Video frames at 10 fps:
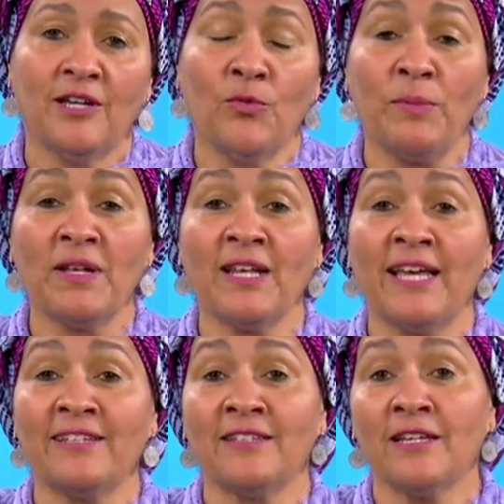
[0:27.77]
a
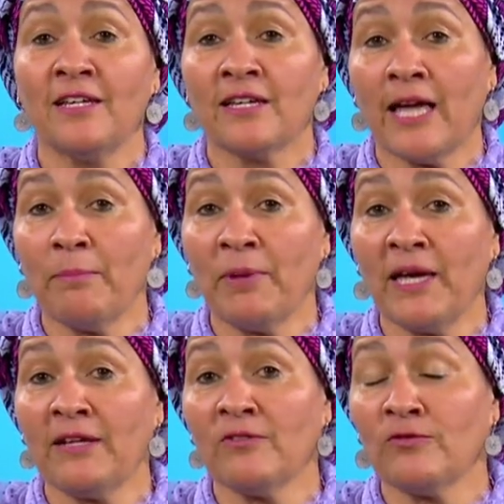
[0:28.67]
women-led
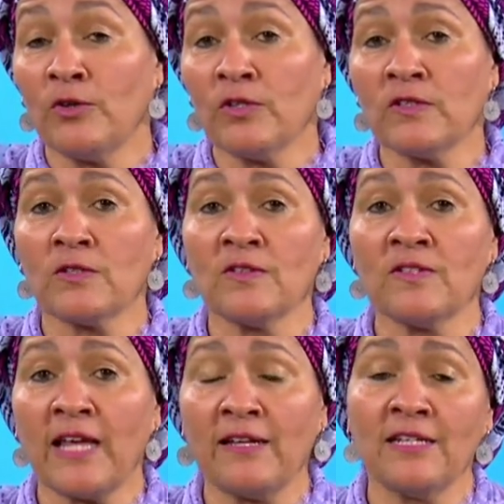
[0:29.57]
campaign focused on
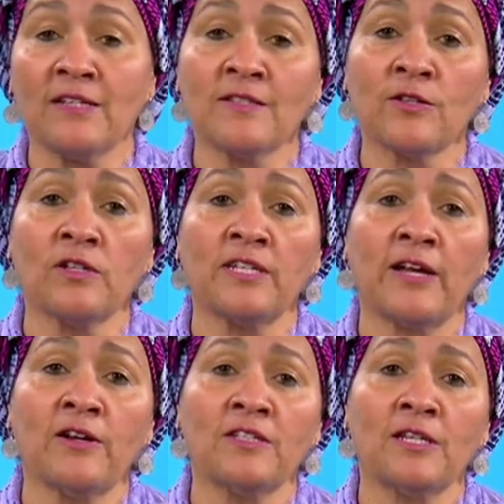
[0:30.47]
standing in
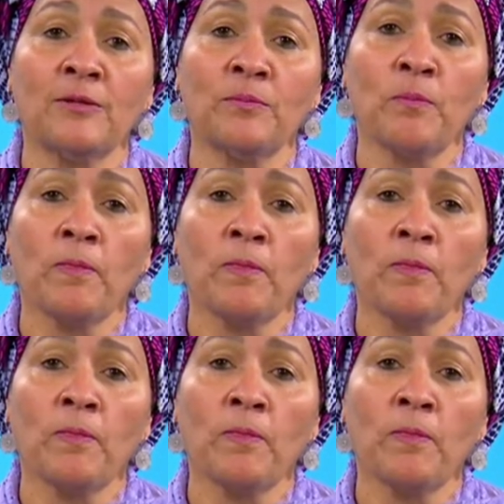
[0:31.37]
solidarity